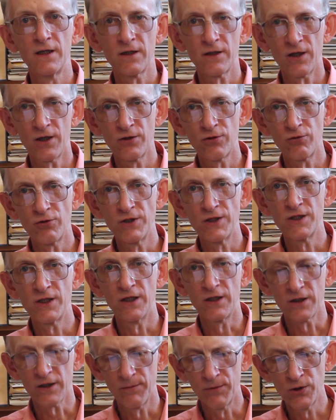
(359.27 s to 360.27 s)
countries
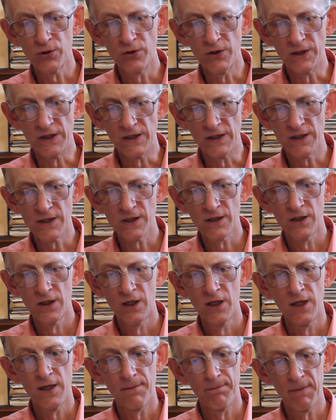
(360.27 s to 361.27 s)
and communities.
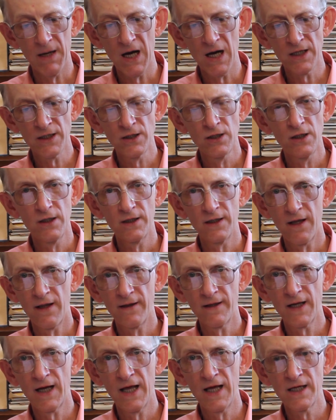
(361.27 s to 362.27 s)
But
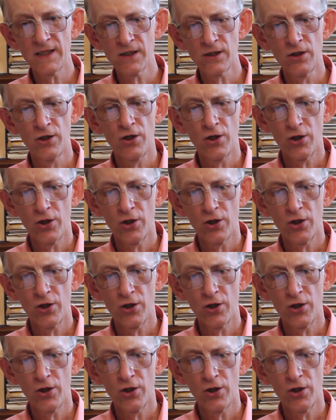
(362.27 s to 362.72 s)
nevertheless,